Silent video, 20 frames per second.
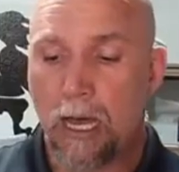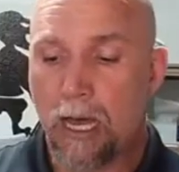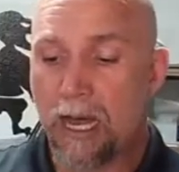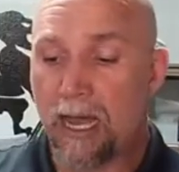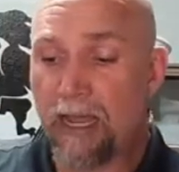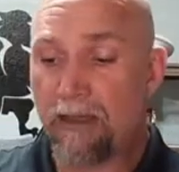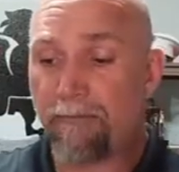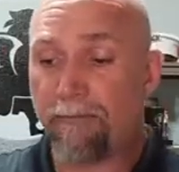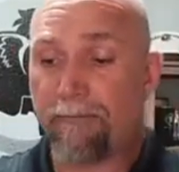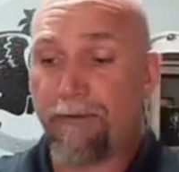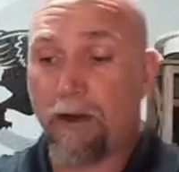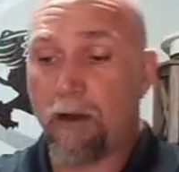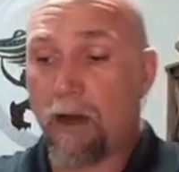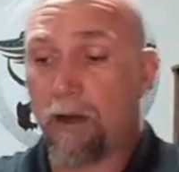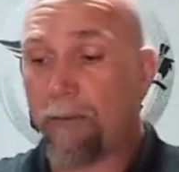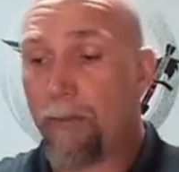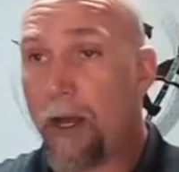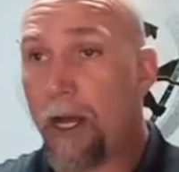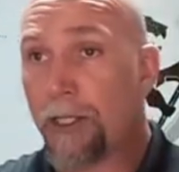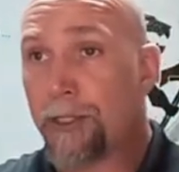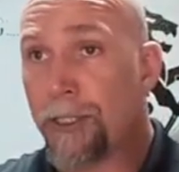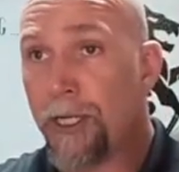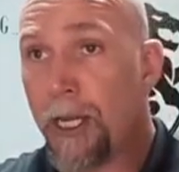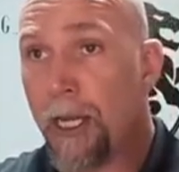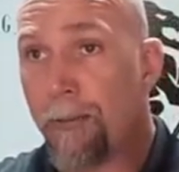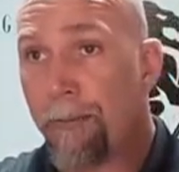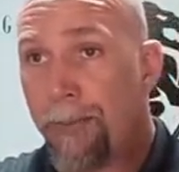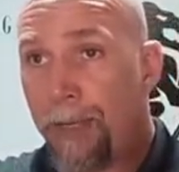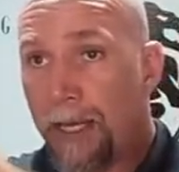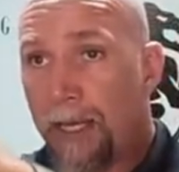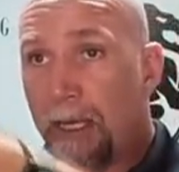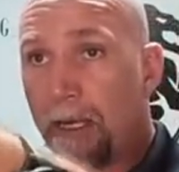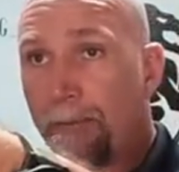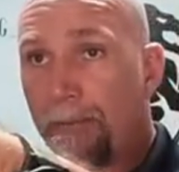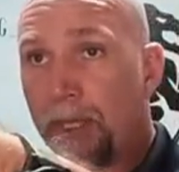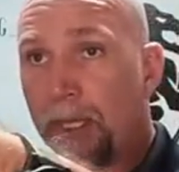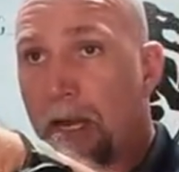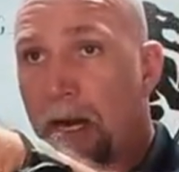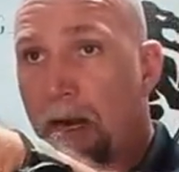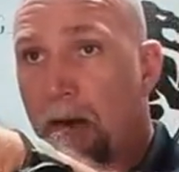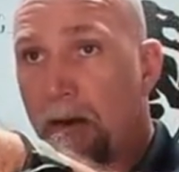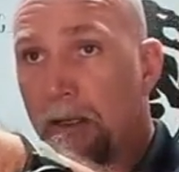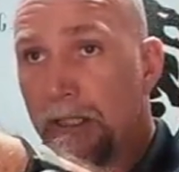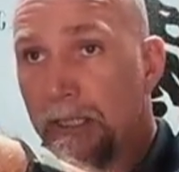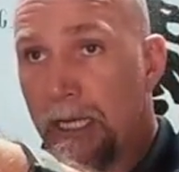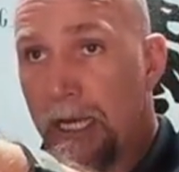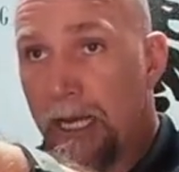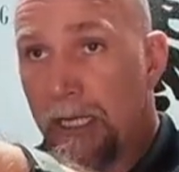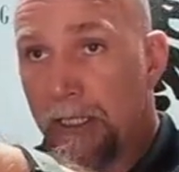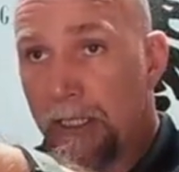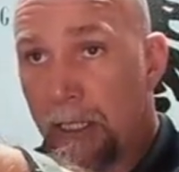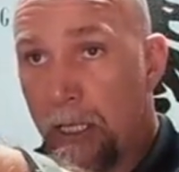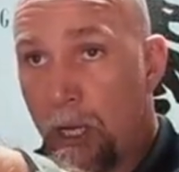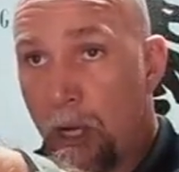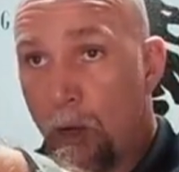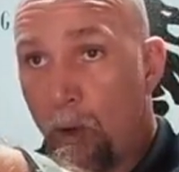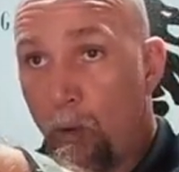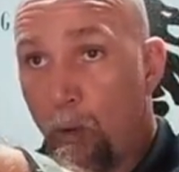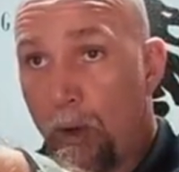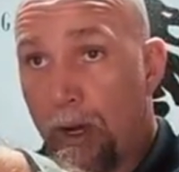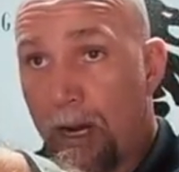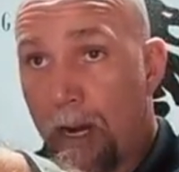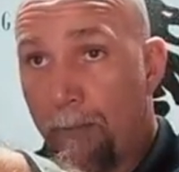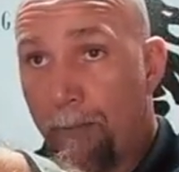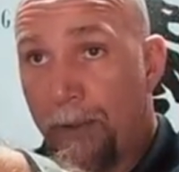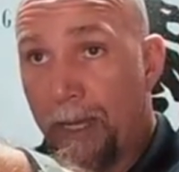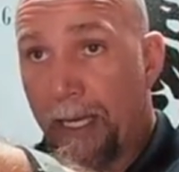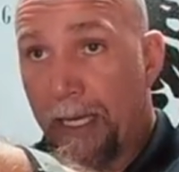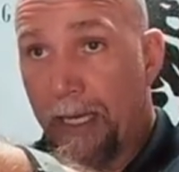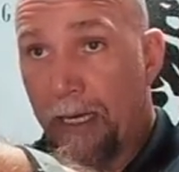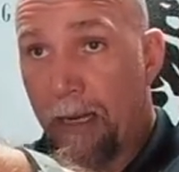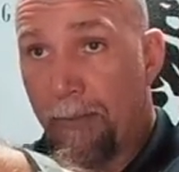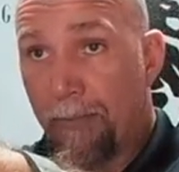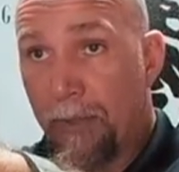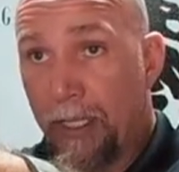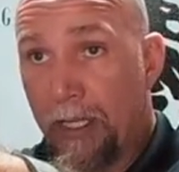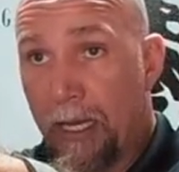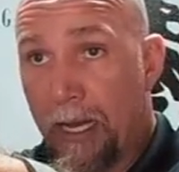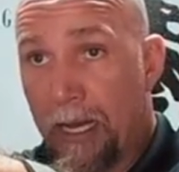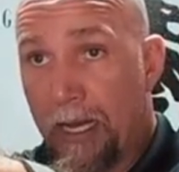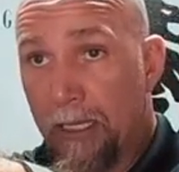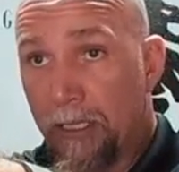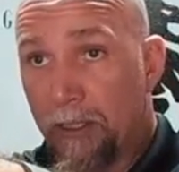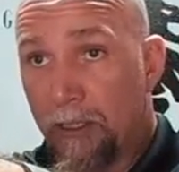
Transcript: I very much pick up the iron sights when I'm picking up the dot.